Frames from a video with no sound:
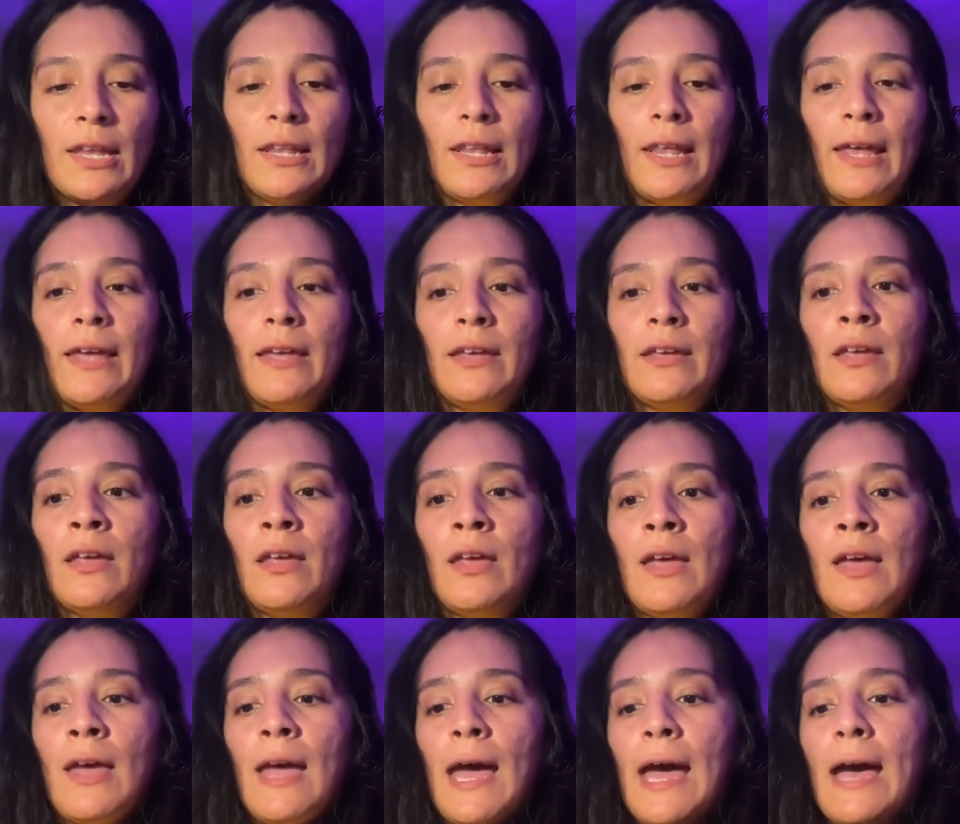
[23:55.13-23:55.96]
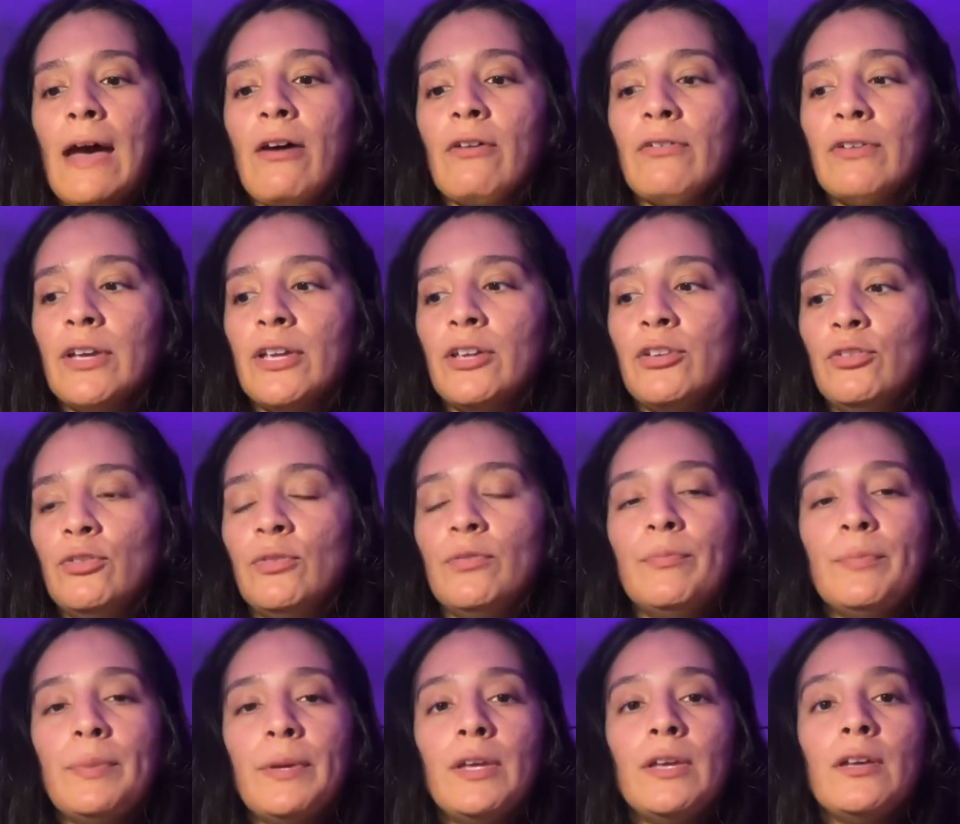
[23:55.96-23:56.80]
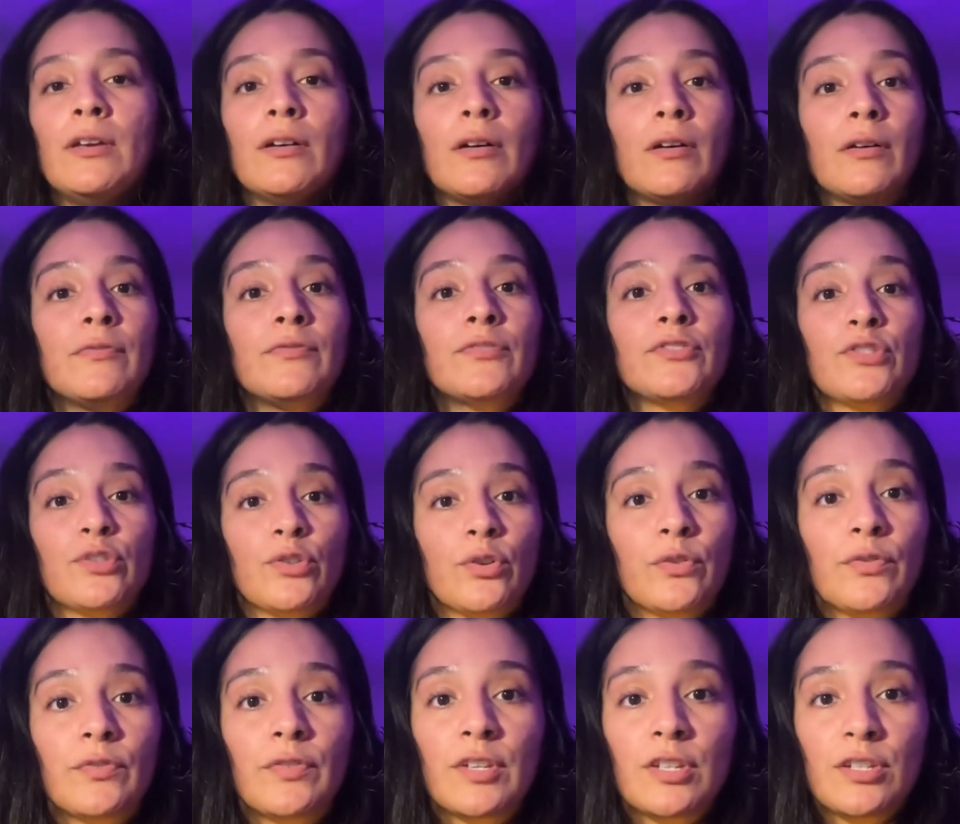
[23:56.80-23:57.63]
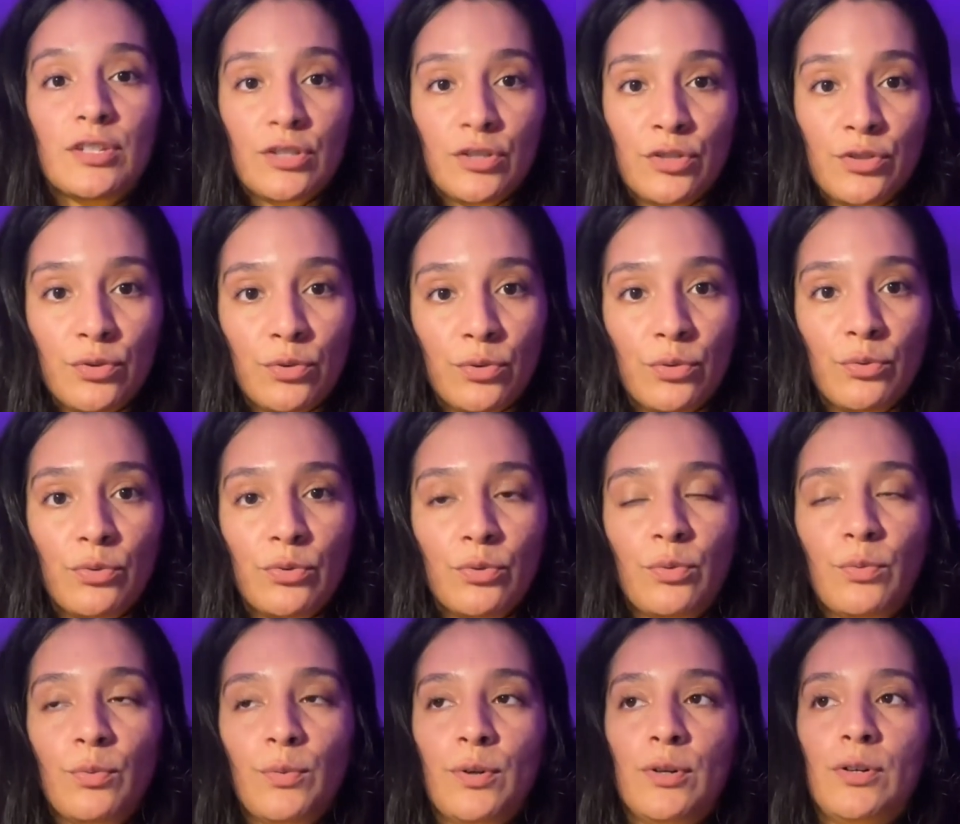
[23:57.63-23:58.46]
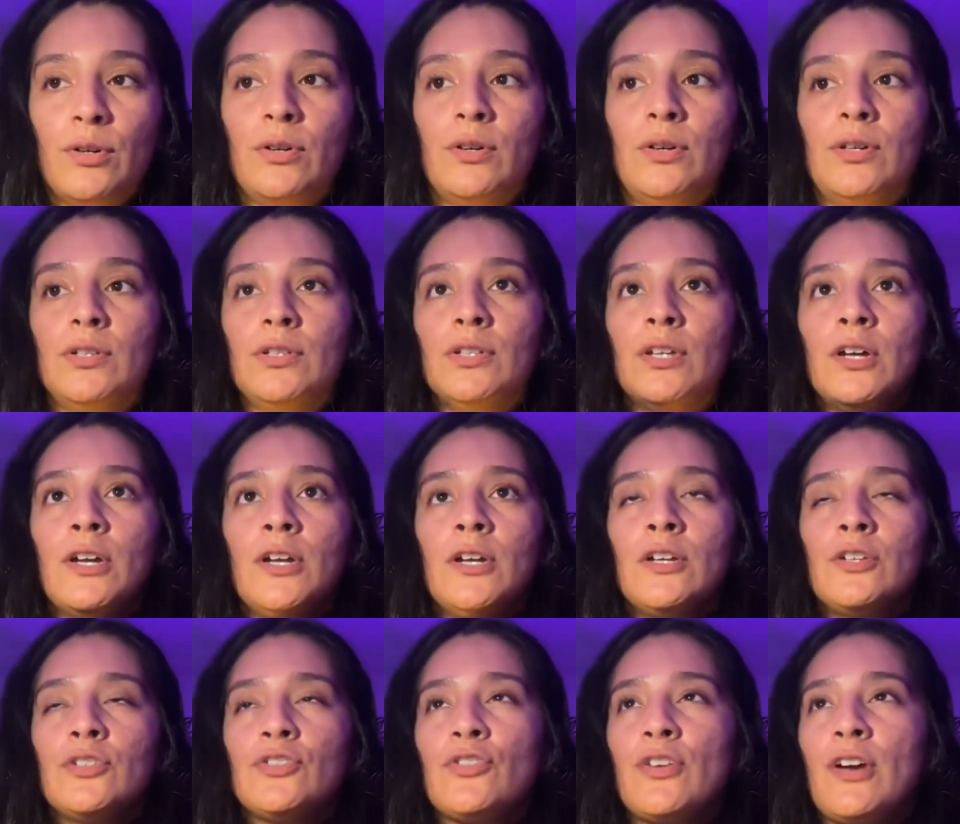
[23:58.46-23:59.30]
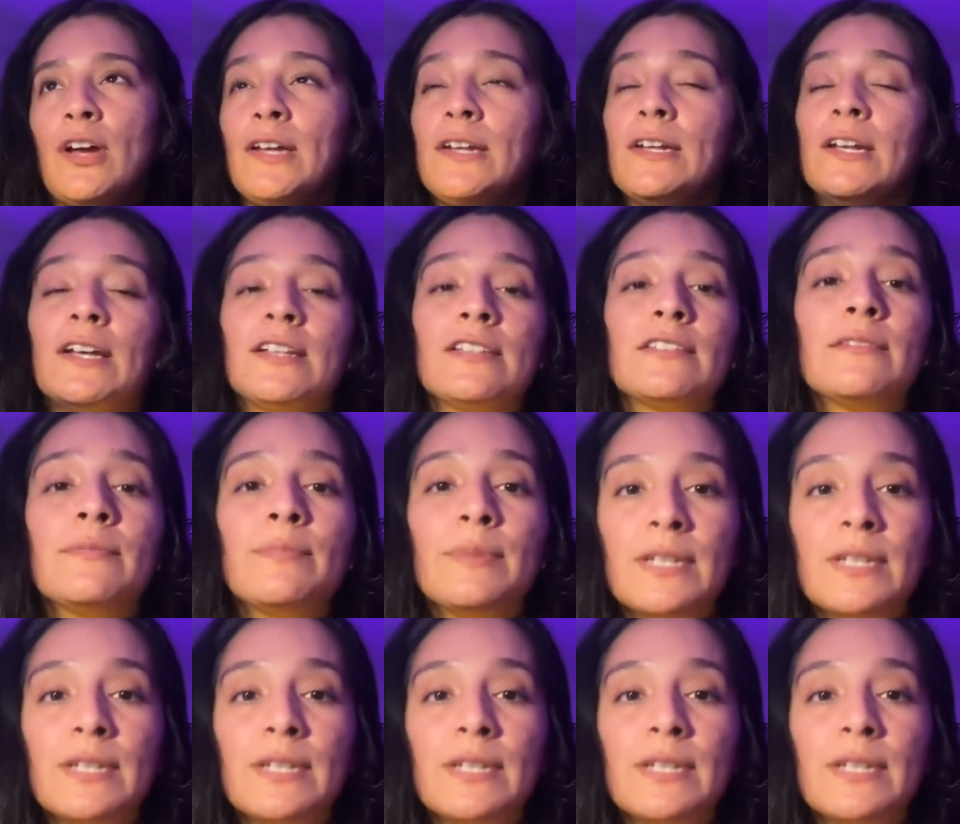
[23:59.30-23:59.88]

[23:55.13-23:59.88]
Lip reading: Like, how can you be of service to the world? Try not to be